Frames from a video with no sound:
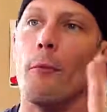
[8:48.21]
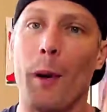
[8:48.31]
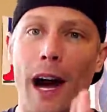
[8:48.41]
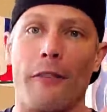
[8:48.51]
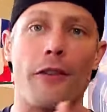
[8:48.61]

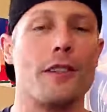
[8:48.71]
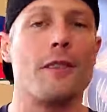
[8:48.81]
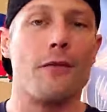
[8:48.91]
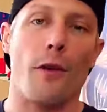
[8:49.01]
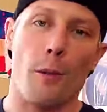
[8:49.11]
But first
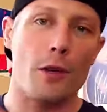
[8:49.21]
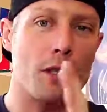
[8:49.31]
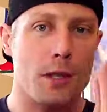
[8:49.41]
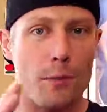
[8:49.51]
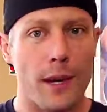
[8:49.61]
and
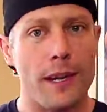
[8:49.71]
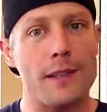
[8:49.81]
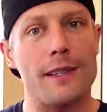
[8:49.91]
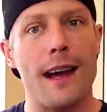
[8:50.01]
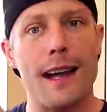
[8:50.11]
foremost, just bring
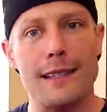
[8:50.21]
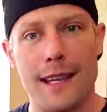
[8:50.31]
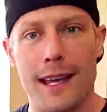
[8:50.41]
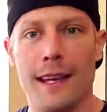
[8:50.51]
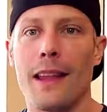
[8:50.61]
your slides
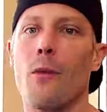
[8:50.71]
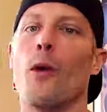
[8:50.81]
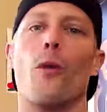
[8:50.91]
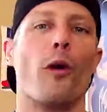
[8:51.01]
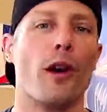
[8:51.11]
in and then
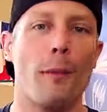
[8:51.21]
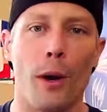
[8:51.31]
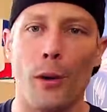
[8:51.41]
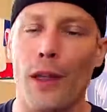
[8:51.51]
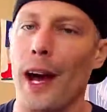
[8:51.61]
we'll worry
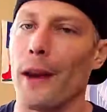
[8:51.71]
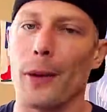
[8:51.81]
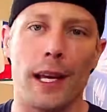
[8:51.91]
about that.